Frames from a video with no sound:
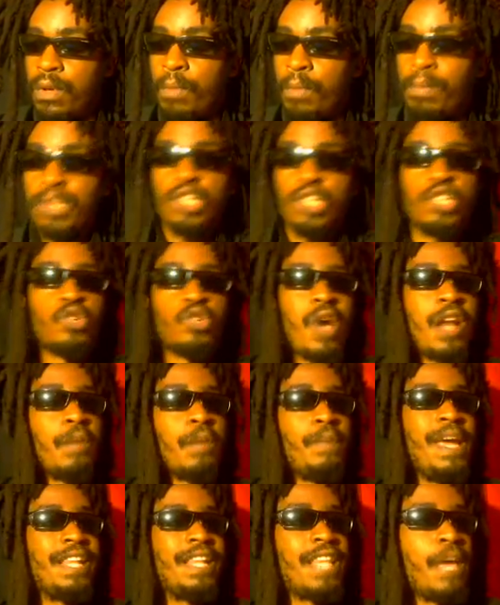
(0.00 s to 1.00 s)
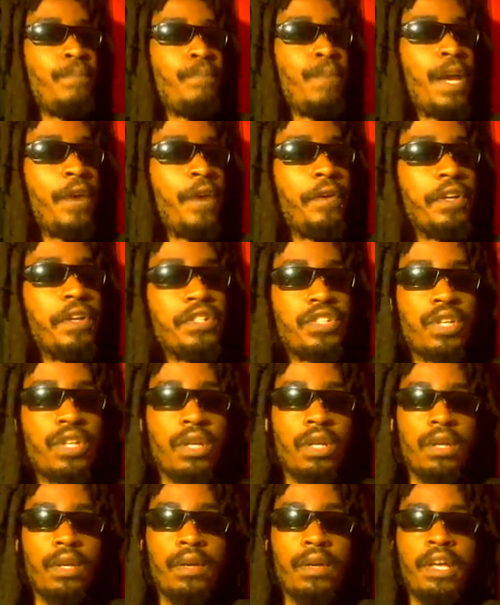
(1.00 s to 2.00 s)
But to try to make that marriage
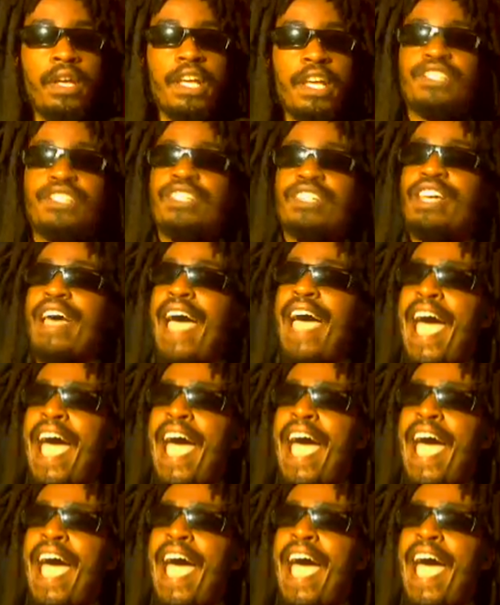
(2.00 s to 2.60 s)
is to